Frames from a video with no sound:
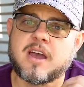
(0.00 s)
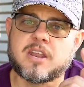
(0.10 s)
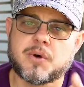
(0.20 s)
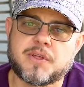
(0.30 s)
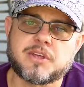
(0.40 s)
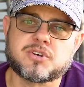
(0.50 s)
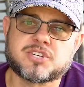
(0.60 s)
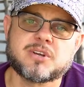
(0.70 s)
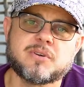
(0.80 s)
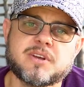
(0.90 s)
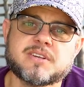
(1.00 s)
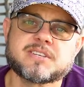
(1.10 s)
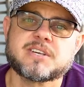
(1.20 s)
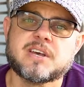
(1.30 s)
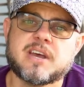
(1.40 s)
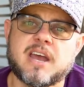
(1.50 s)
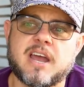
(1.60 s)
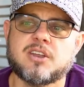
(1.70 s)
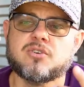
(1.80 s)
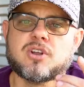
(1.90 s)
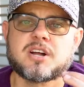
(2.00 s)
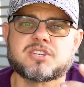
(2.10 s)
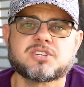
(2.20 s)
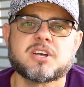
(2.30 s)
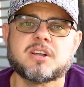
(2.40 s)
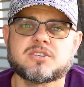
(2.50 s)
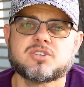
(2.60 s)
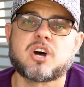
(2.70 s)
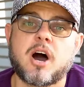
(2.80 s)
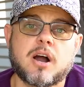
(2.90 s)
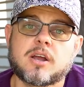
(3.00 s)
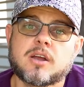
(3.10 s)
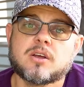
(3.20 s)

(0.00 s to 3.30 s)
and know that you're serious and you're not just going to talk.